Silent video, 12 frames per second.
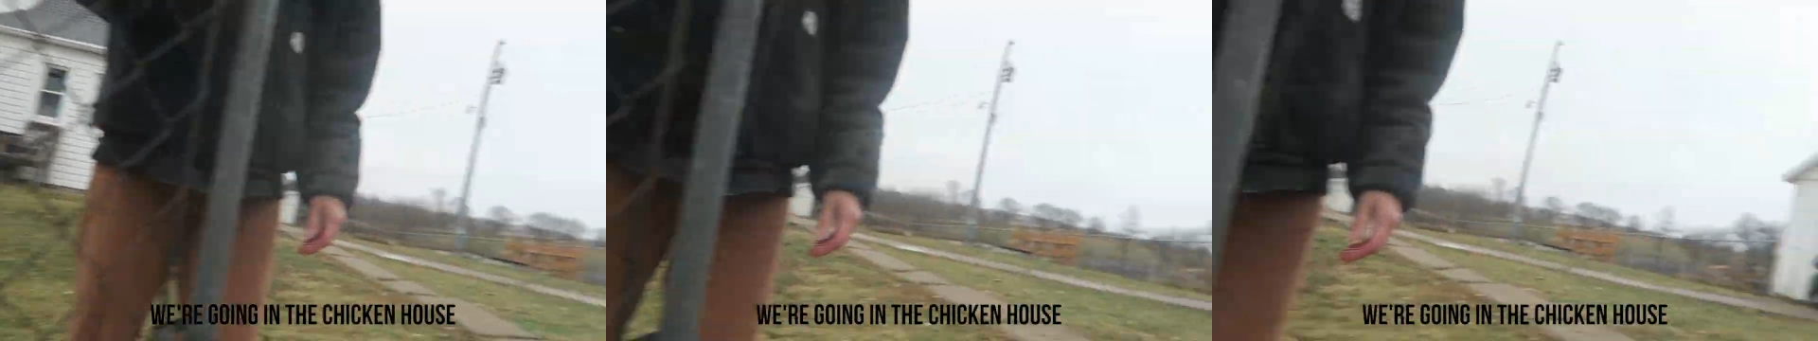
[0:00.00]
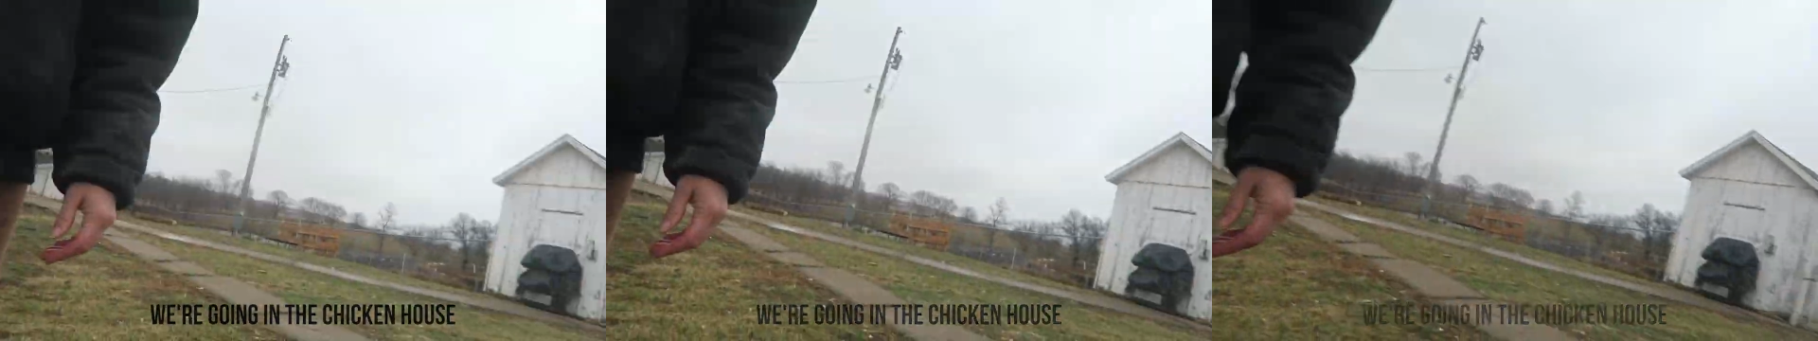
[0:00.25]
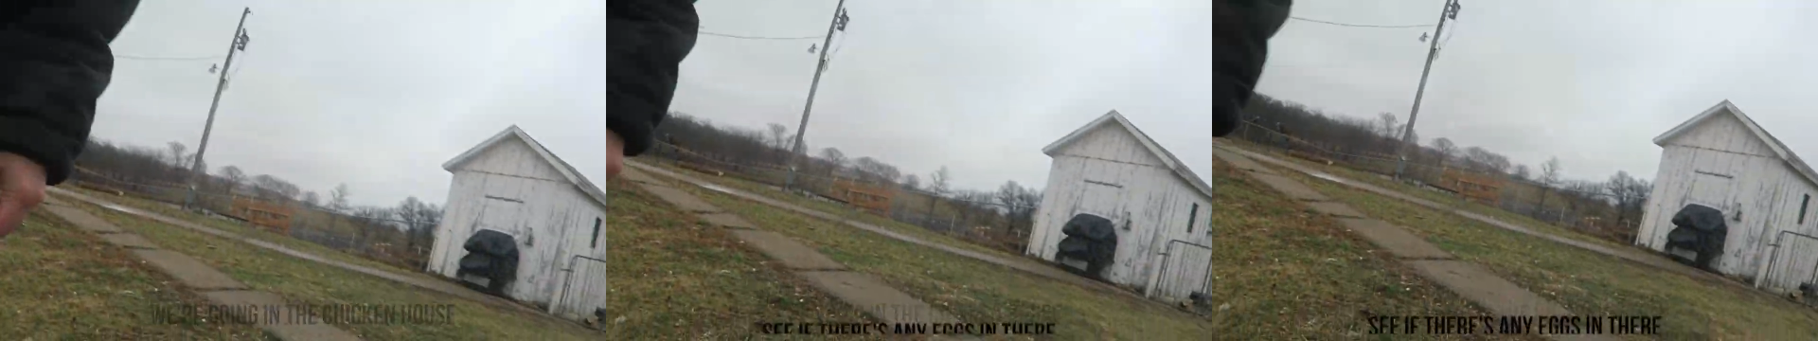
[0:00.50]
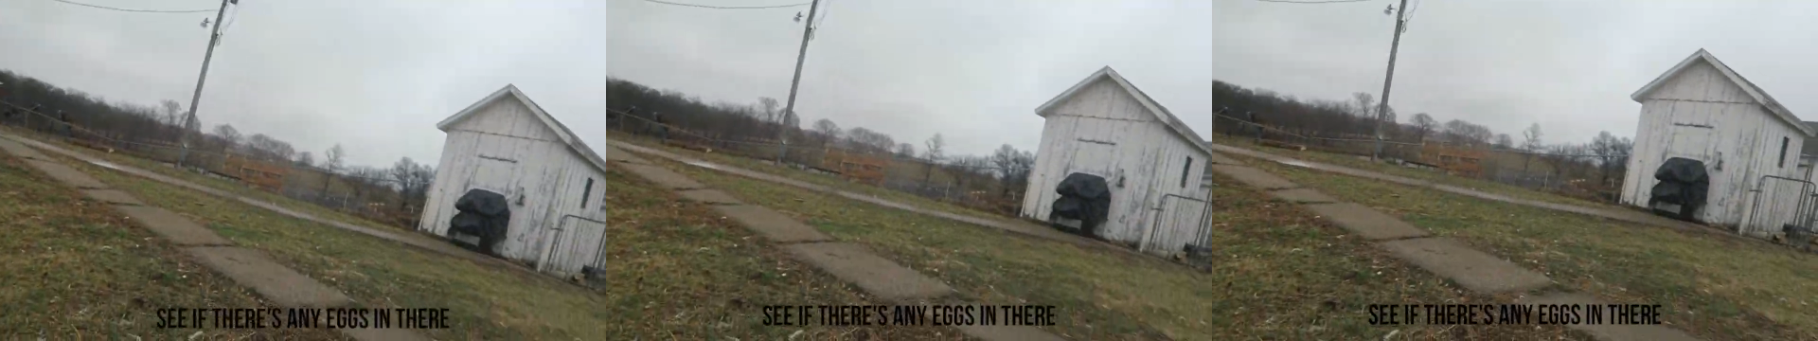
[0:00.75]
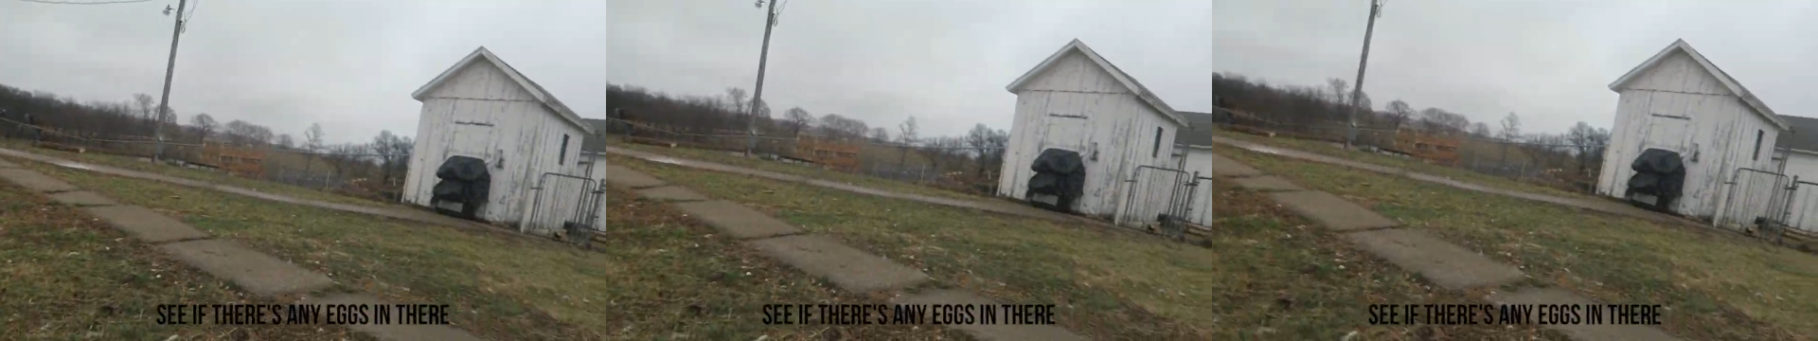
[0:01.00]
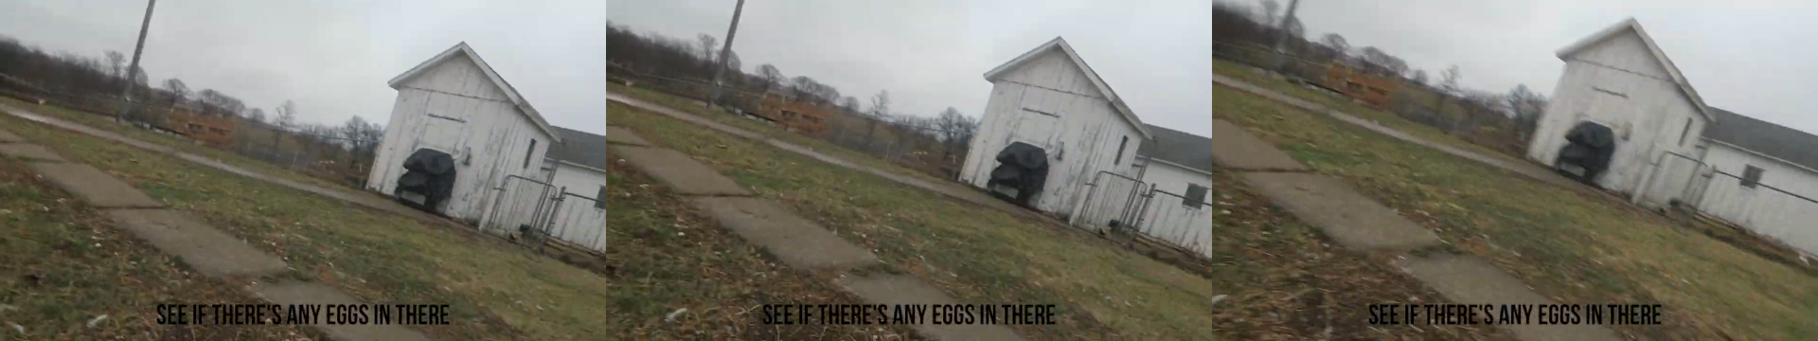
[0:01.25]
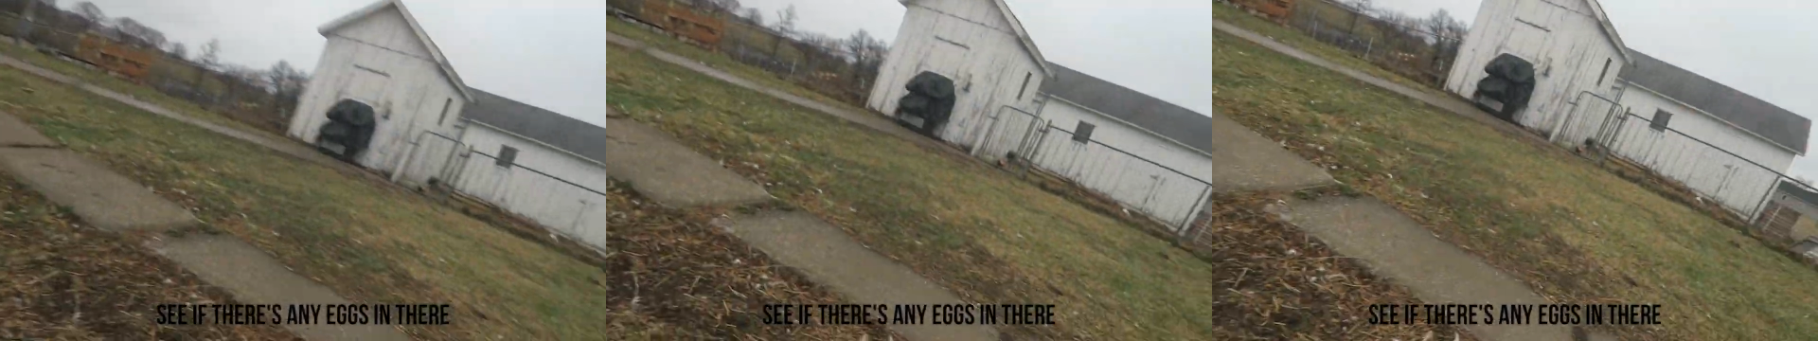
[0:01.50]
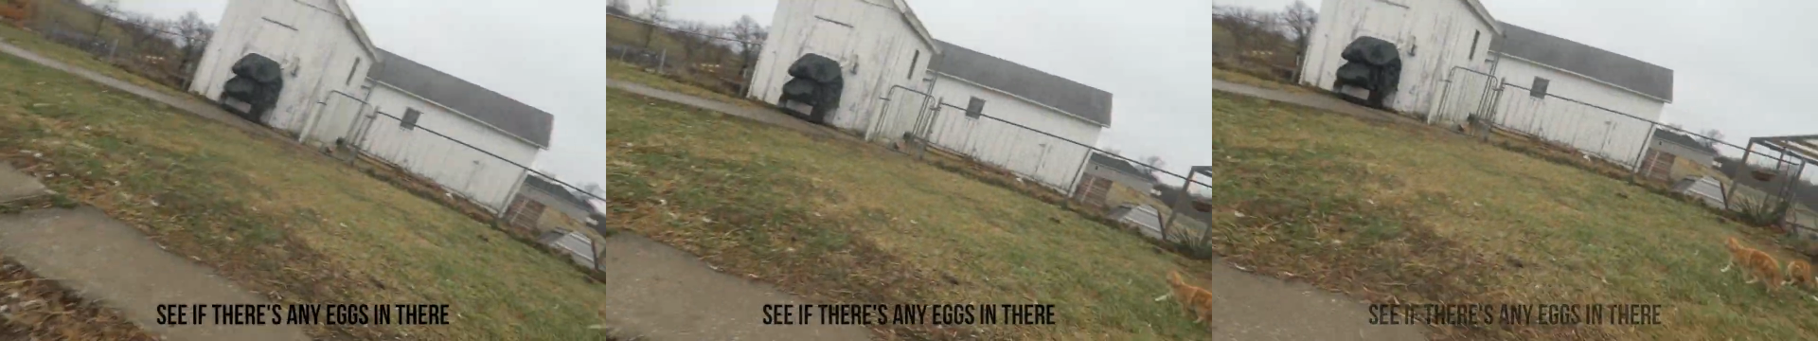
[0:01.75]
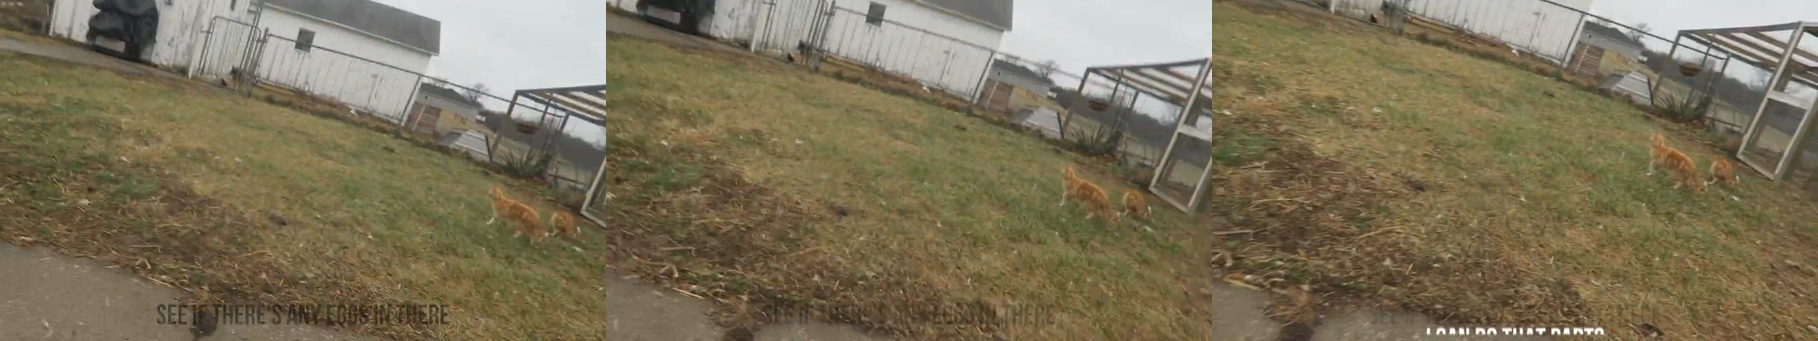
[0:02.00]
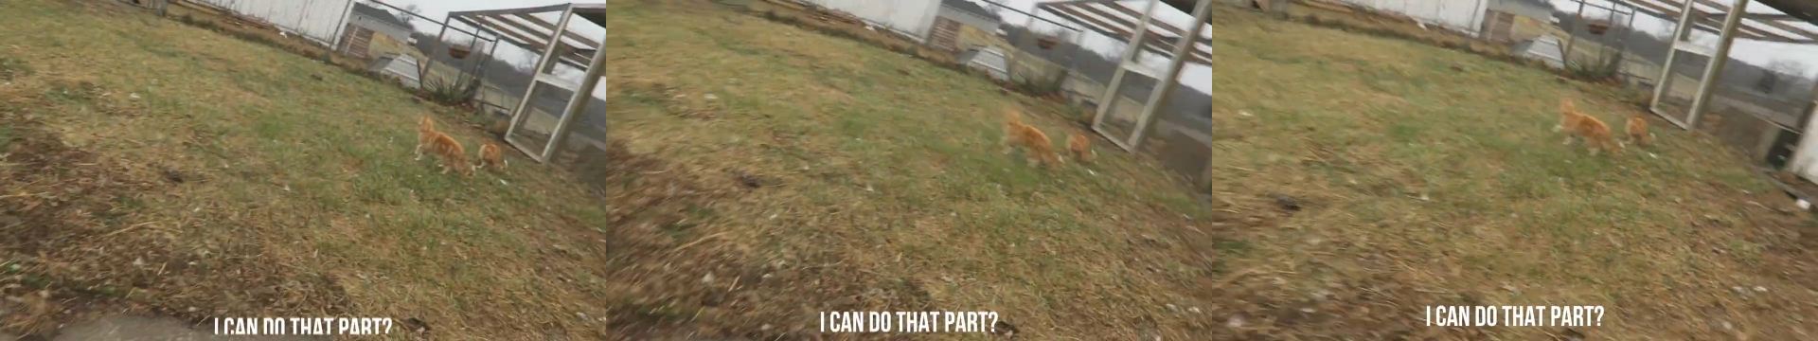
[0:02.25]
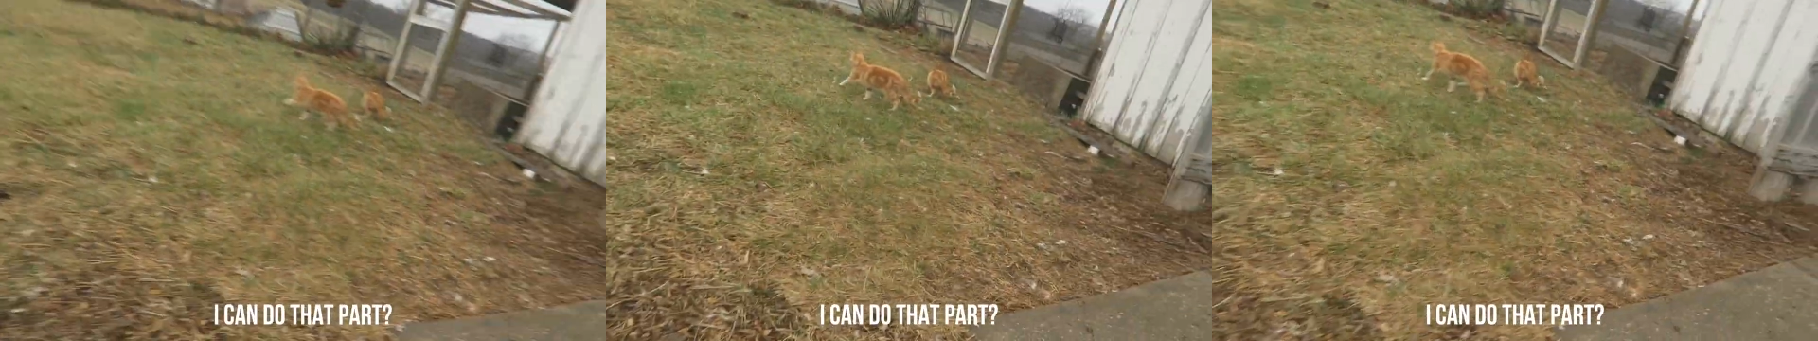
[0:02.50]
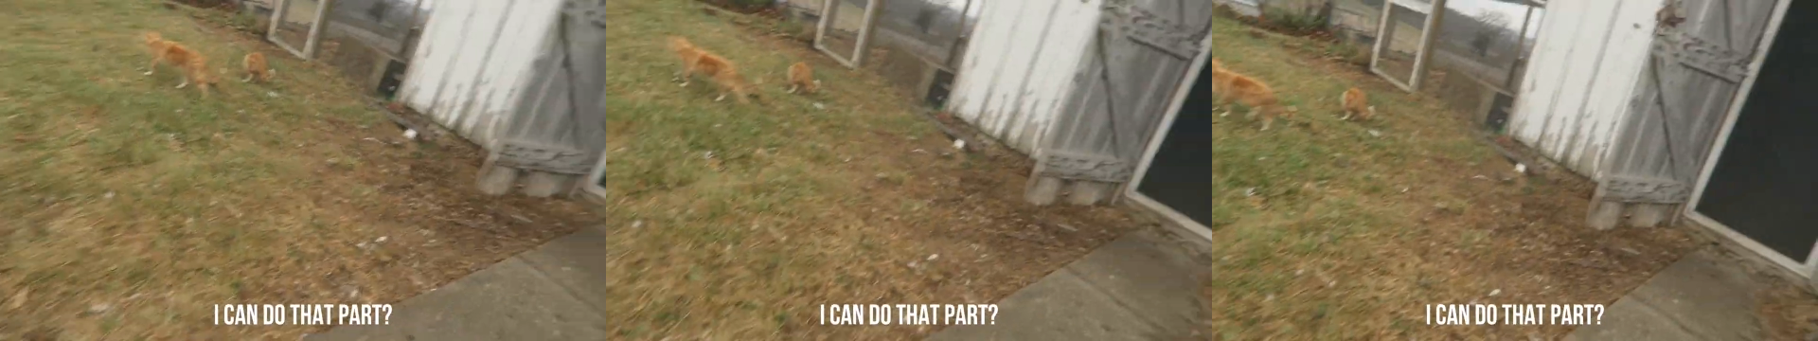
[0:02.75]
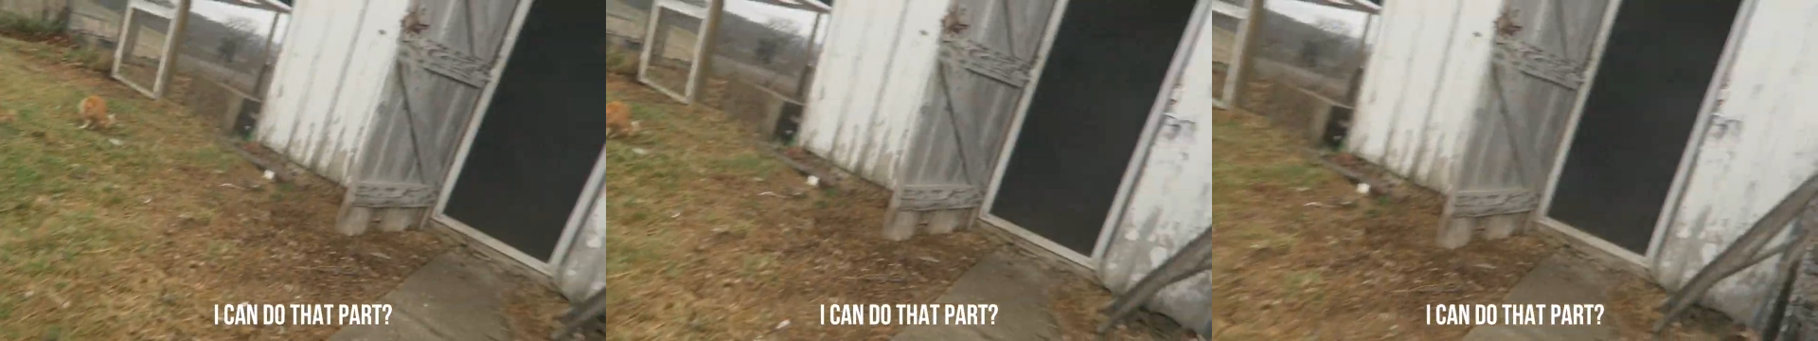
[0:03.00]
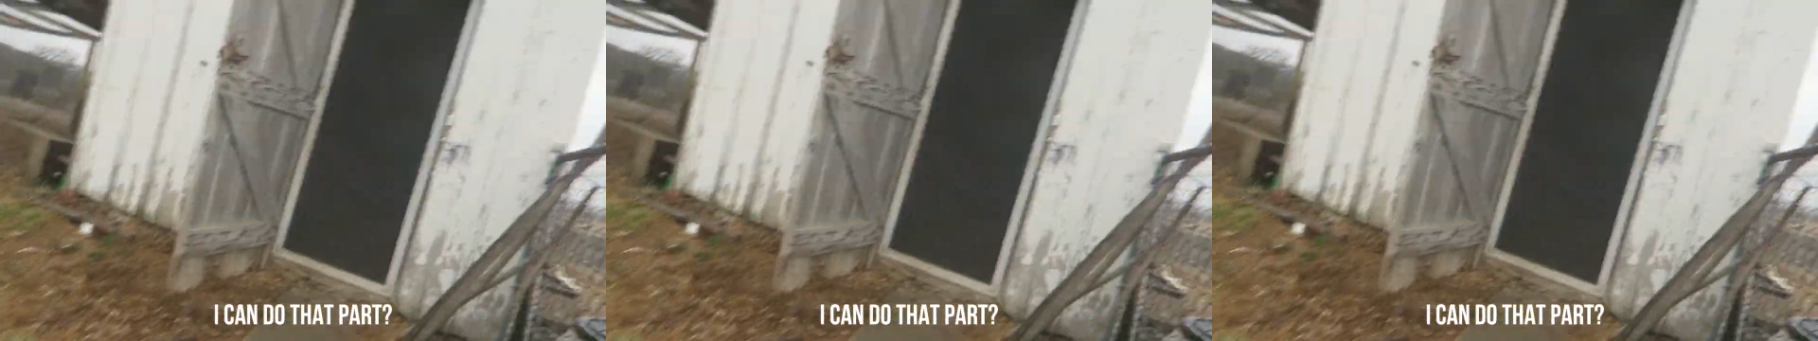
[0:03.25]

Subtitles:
[unreadable: no face in view]